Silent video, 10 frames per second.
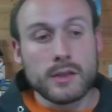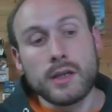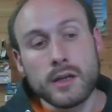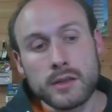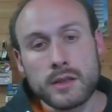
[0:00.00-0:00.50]
The
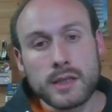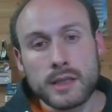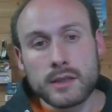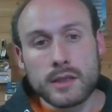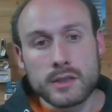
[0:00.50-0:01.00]
other
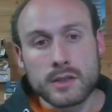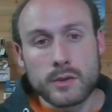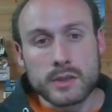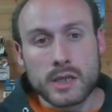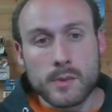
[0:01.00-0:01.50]
thing that is
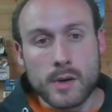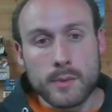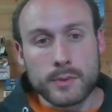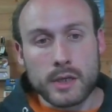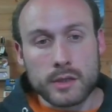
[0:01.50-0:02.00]
going to come
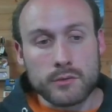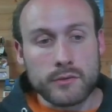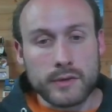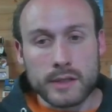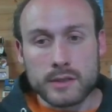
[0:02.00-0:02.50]
up, the other
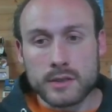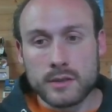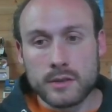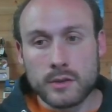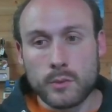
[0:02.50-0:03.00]
event,
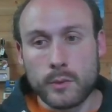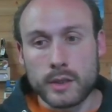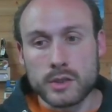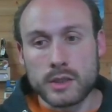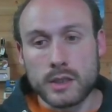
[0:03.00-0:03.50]

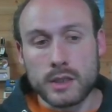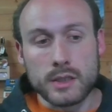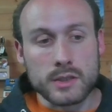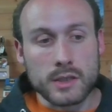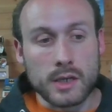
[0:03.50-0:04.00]
which
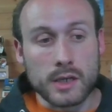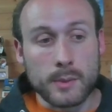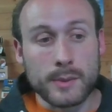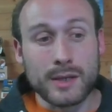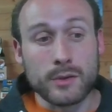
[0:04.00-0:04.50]
is
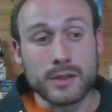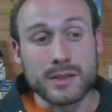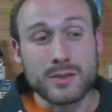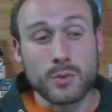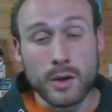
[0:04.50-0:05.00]
coming out on the
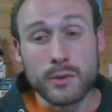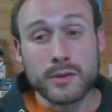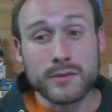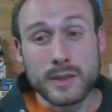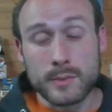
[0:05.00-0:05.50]

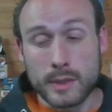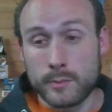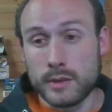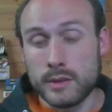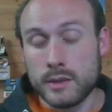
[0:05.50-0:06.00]
12th of
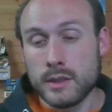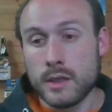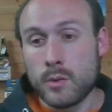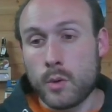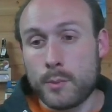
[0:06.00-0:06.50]
September,
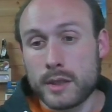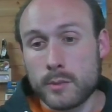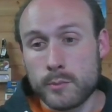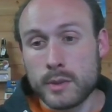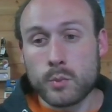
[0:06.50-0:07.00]
will be the
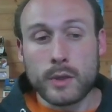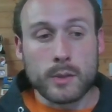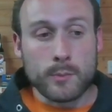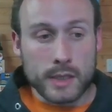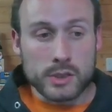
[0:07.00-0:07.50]

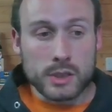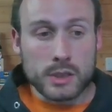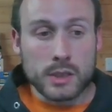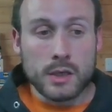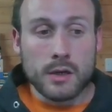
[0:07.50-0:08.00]
Midweek
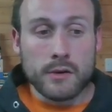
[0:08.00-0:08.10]
Magic